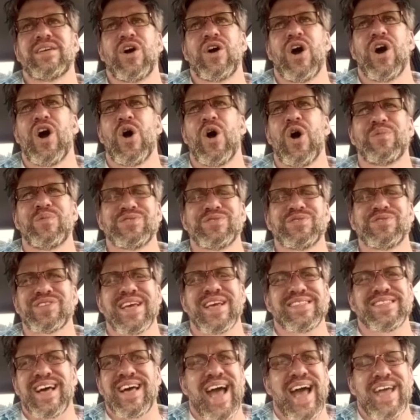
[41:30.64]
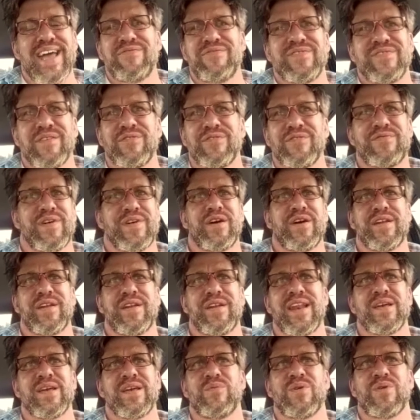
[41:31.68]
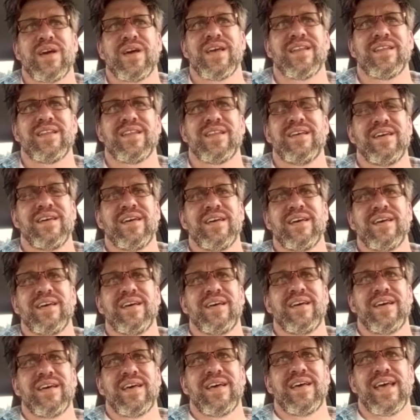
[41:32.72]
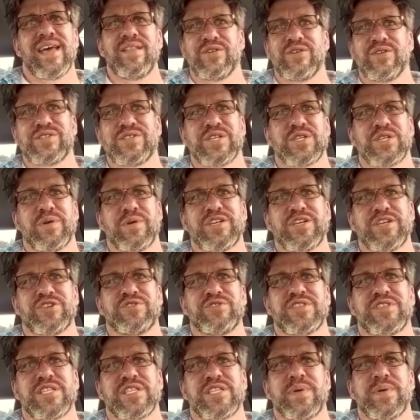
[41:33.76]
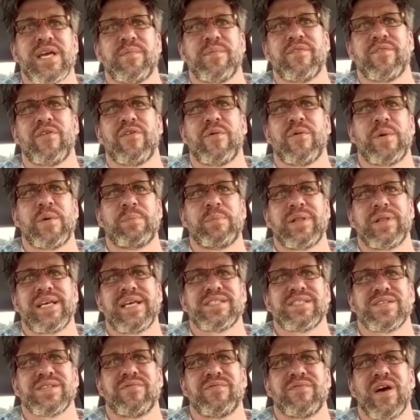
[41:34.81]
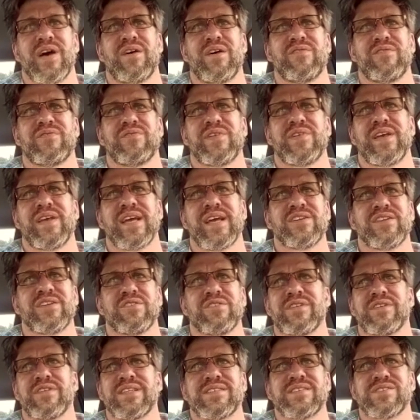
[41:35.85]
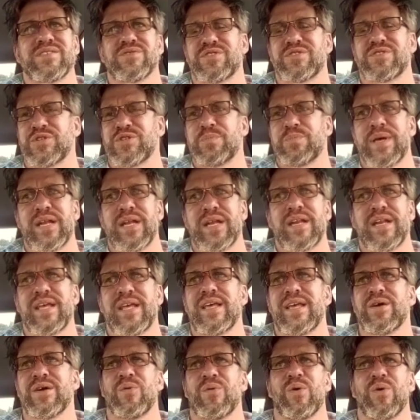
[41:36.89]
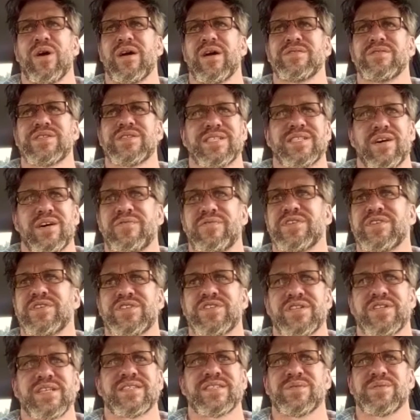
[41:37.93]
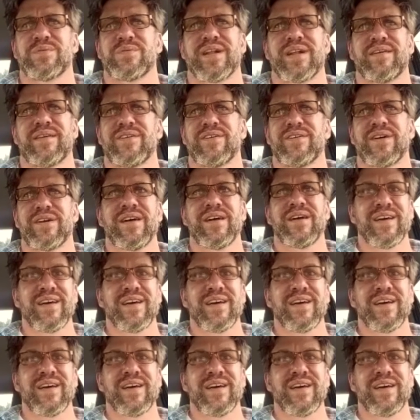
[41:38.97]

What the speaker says: I have never found anyone in those situations to be coming from a place of ignorance or stupidity or selfishness or whatever.